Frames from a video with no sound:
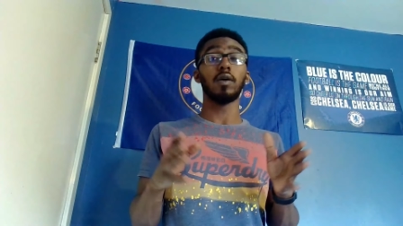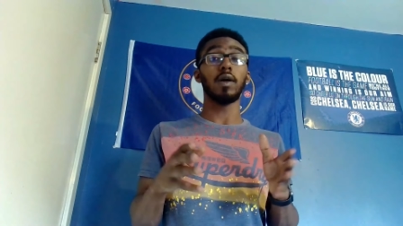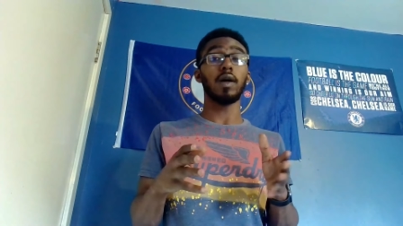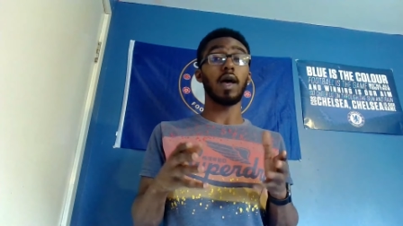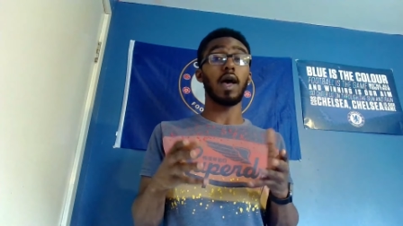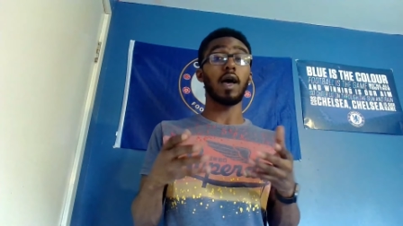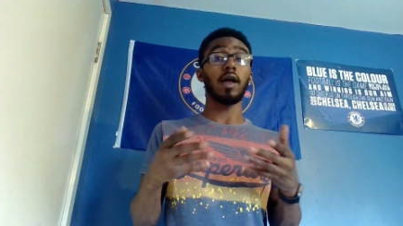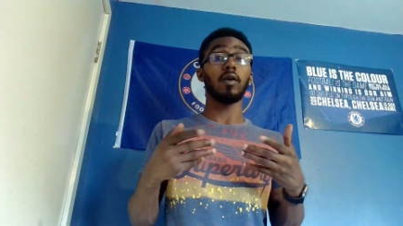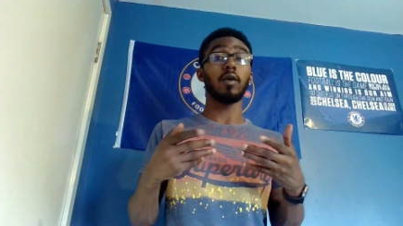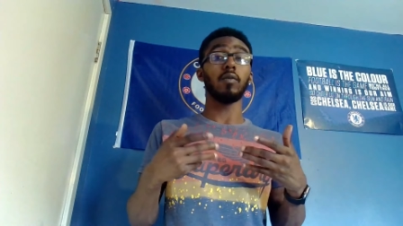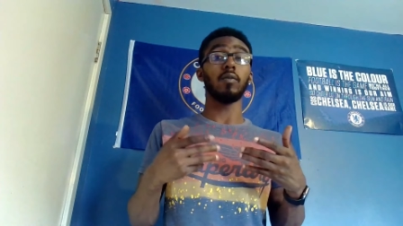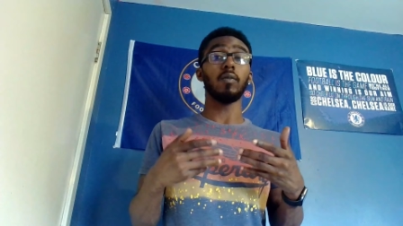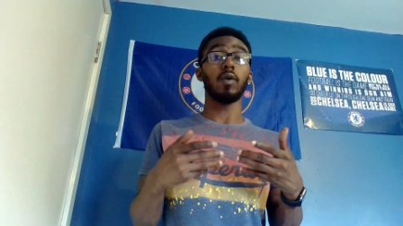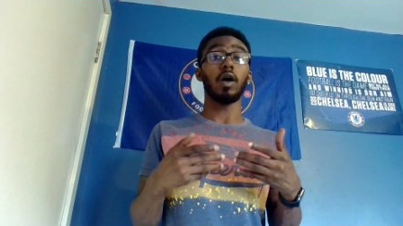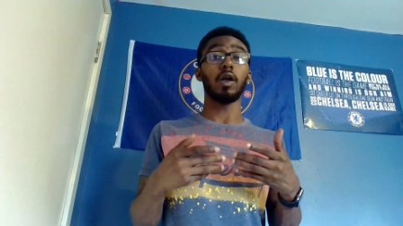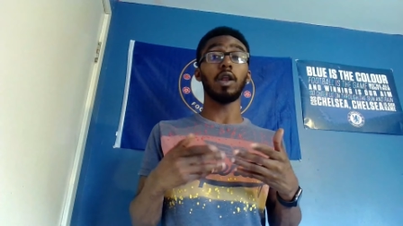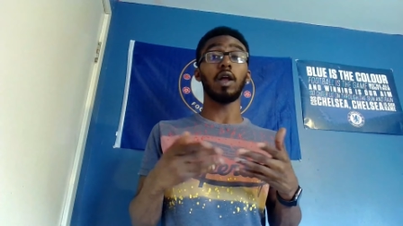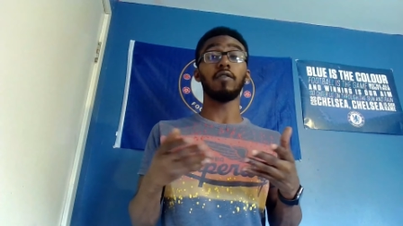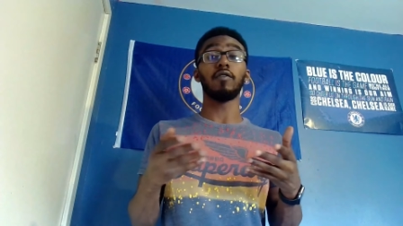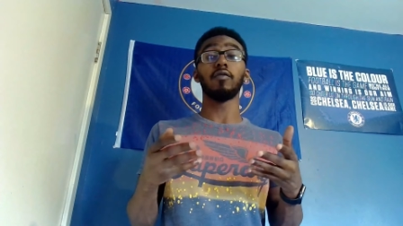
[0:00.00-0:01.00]
And
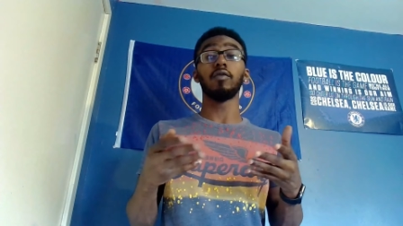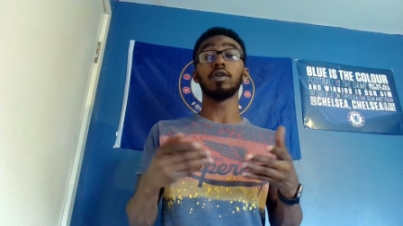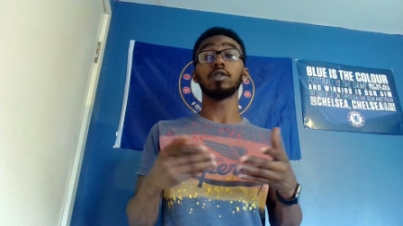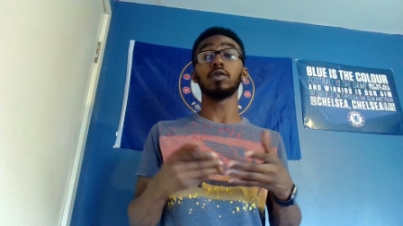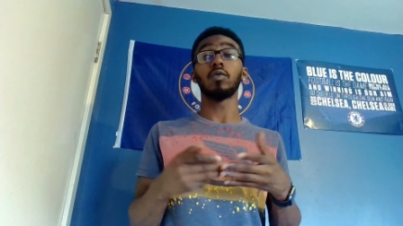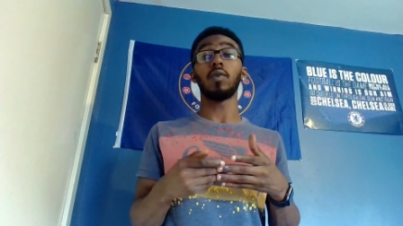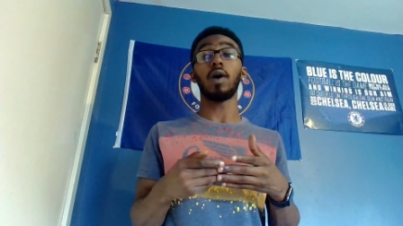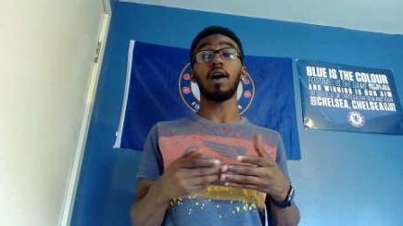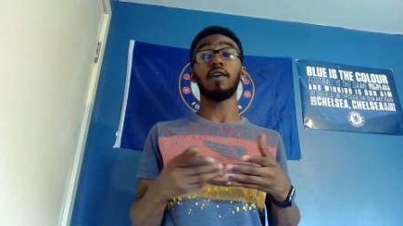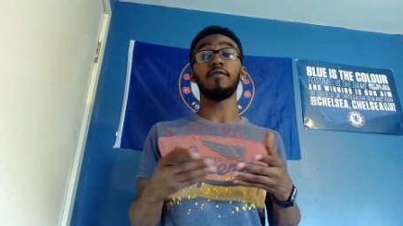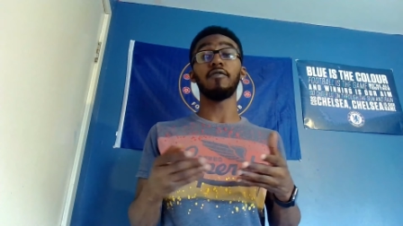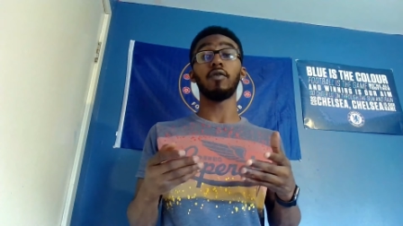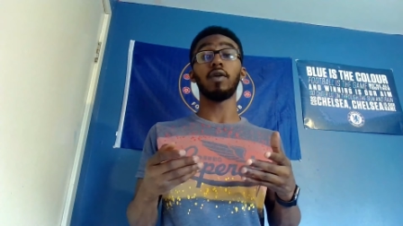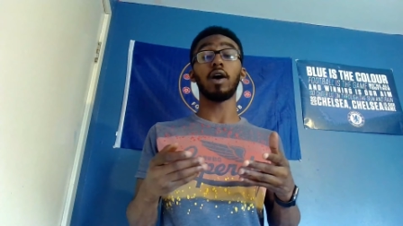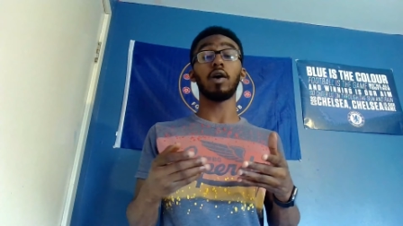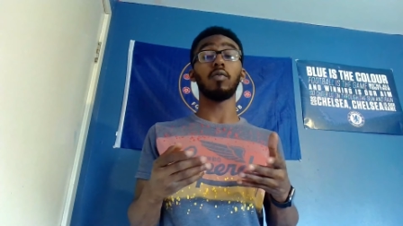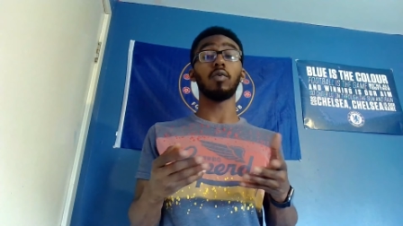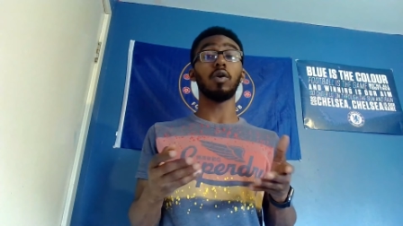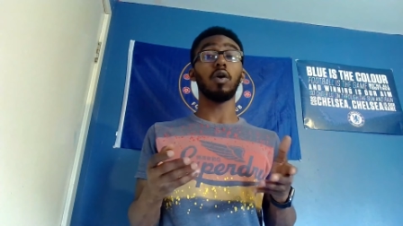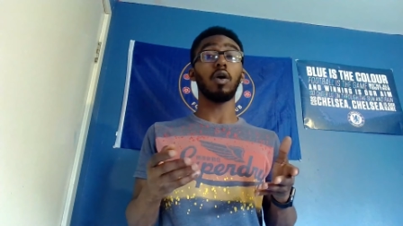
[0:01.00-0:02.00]
another reason why I feel
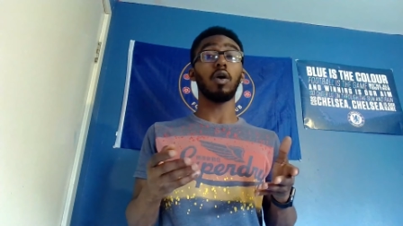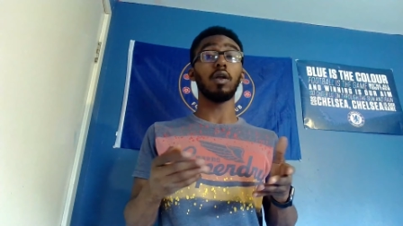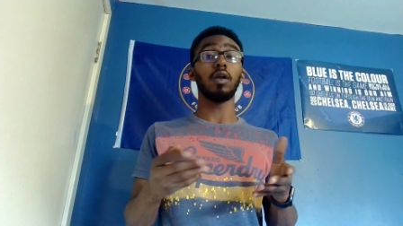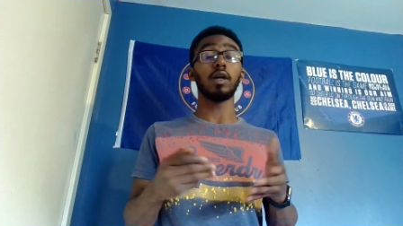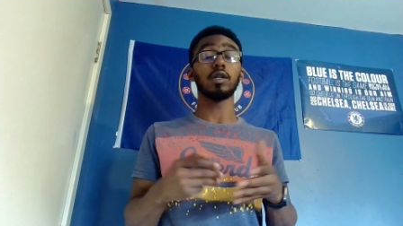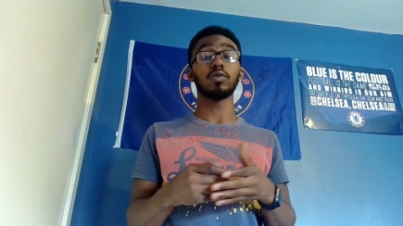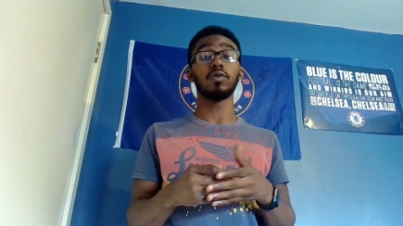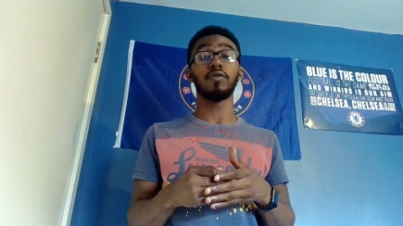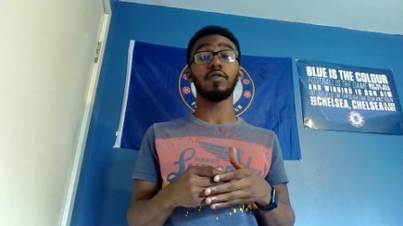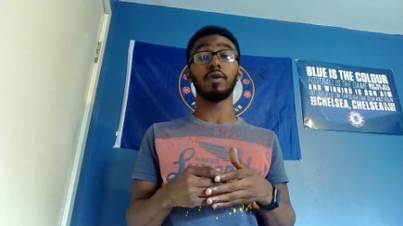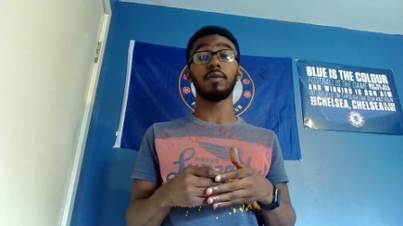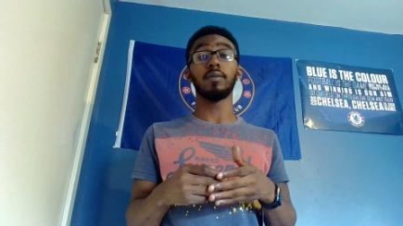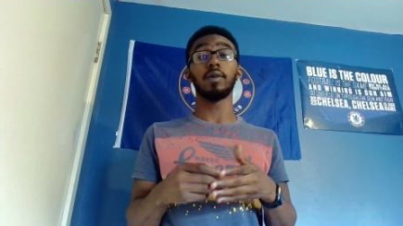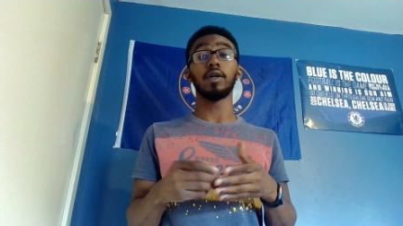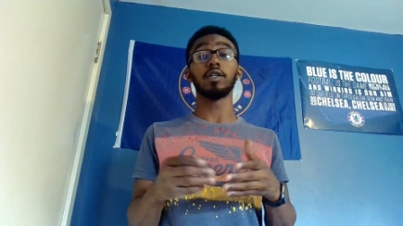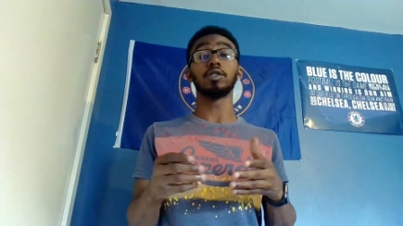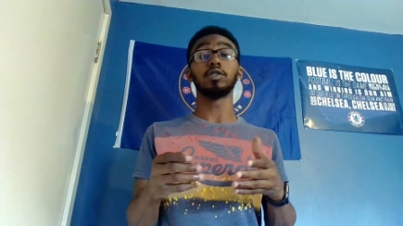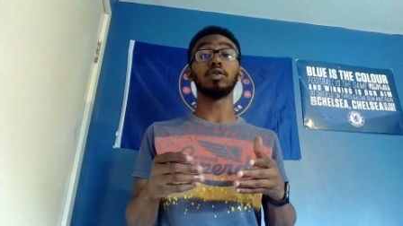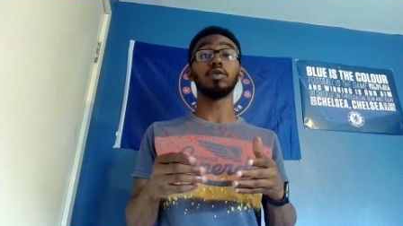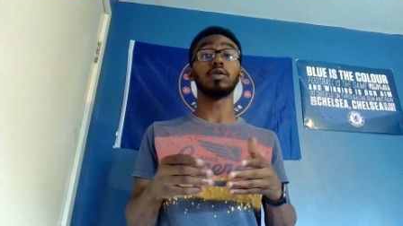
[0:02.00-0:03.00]
like we are linked with him
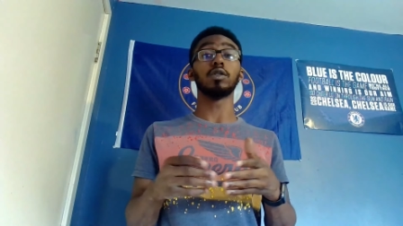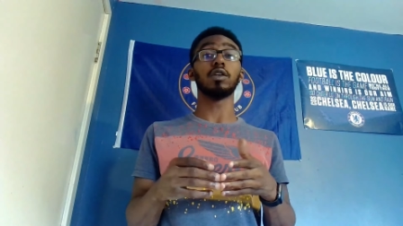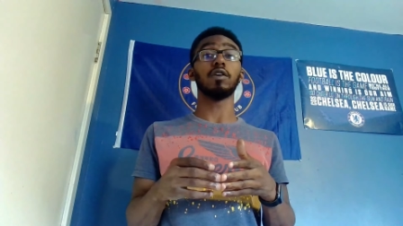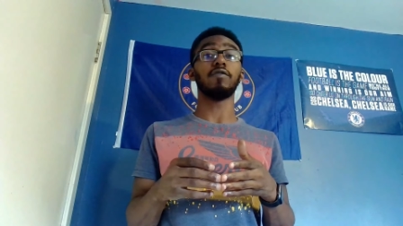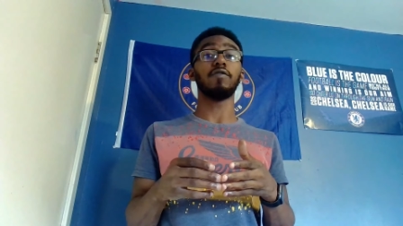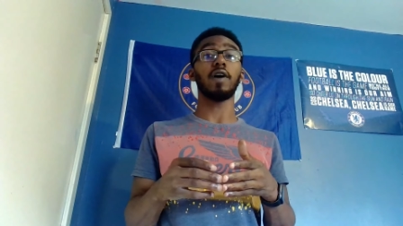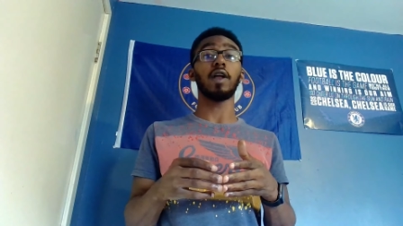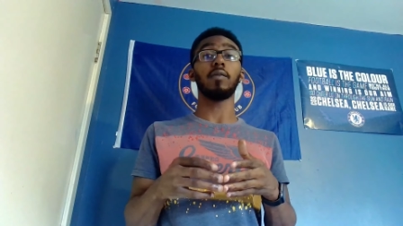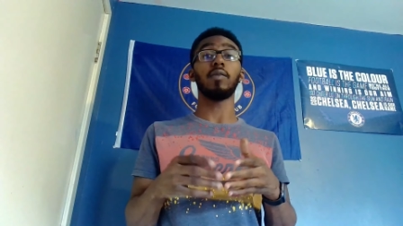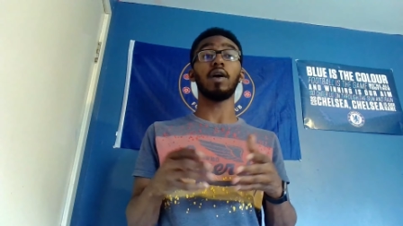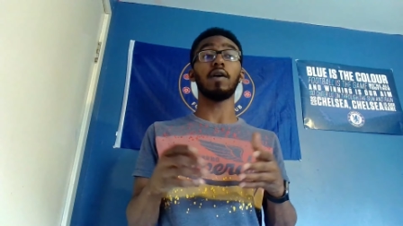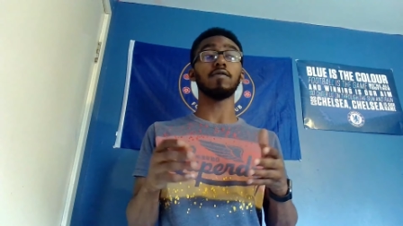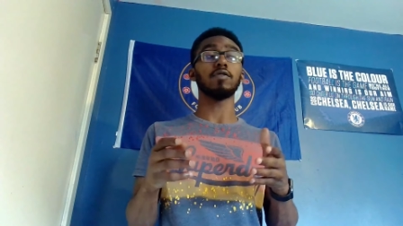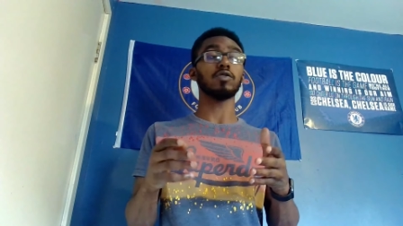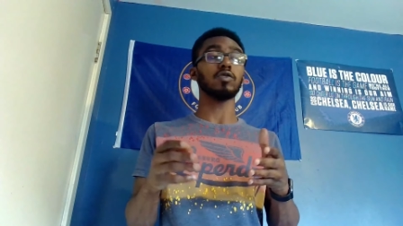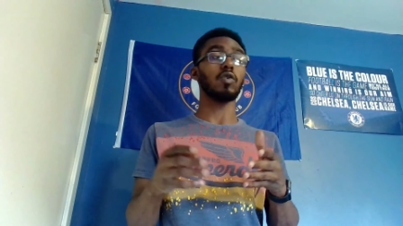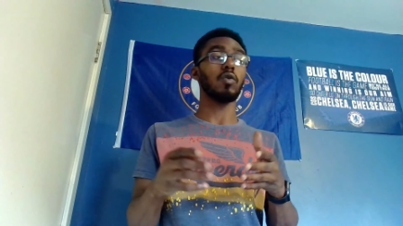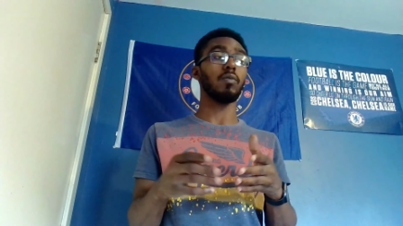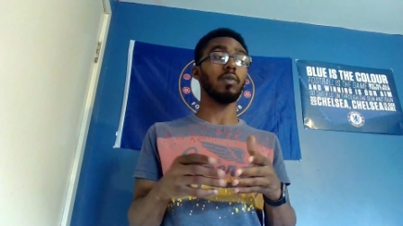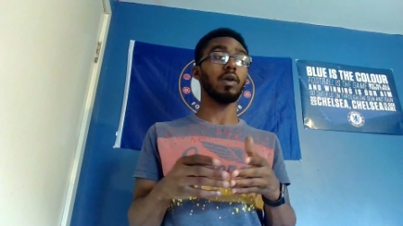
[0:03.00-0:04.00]
is due to the fact that we have
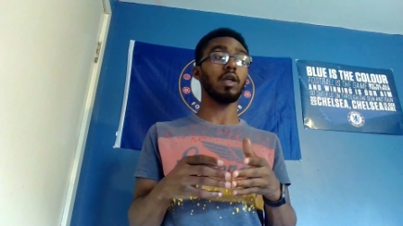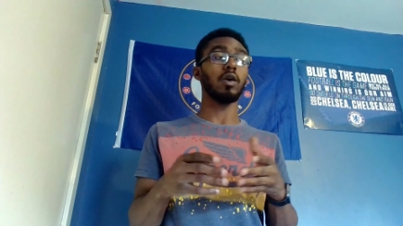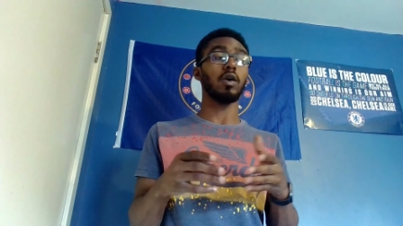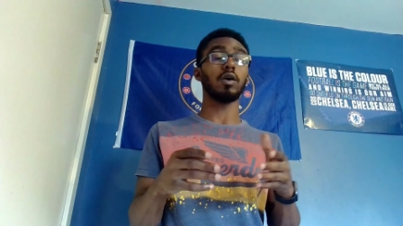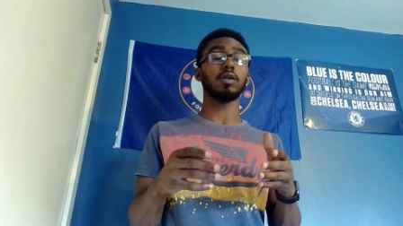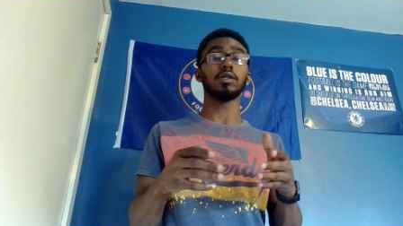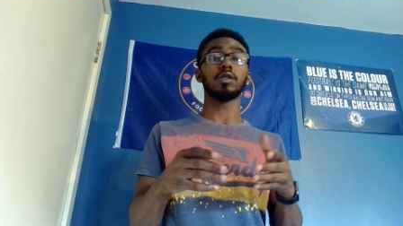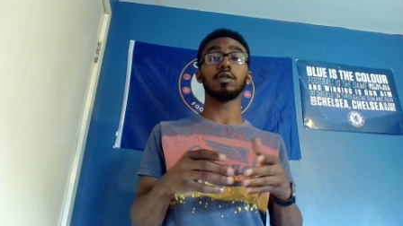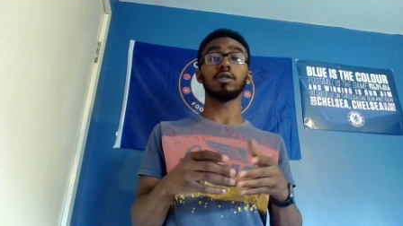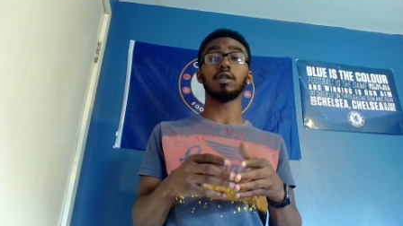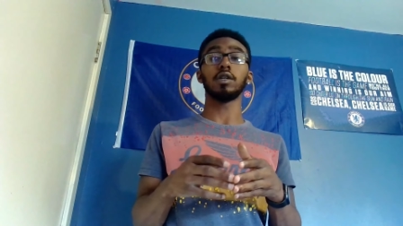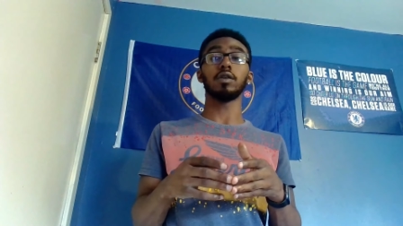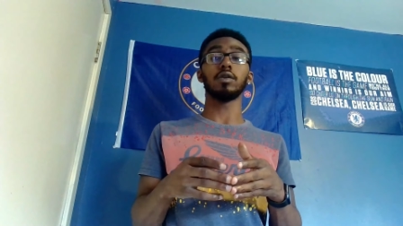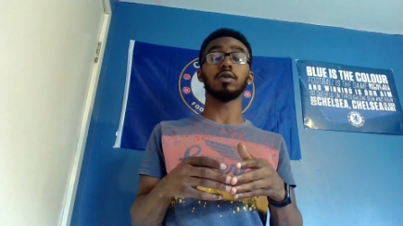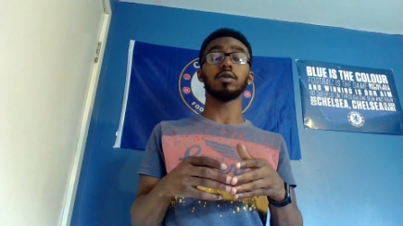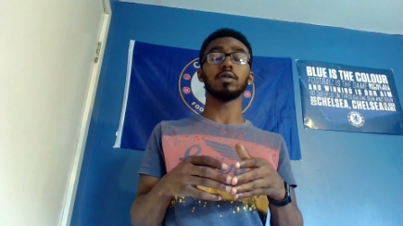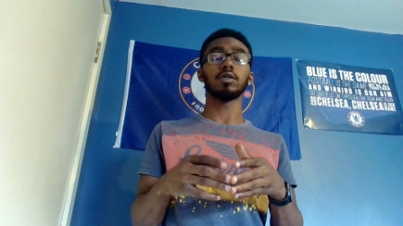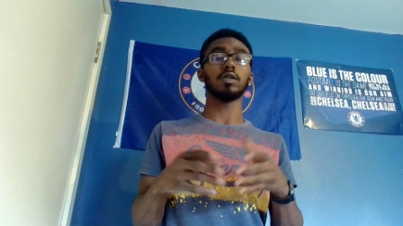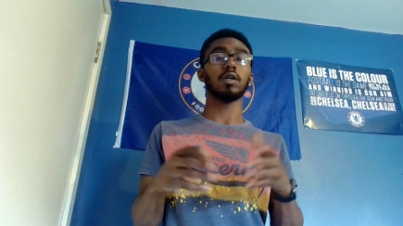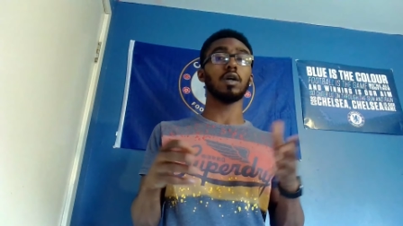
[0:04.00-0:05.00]
so many
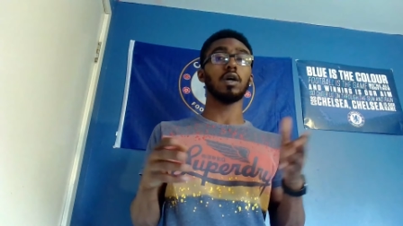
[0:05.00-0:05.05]
Argentinians.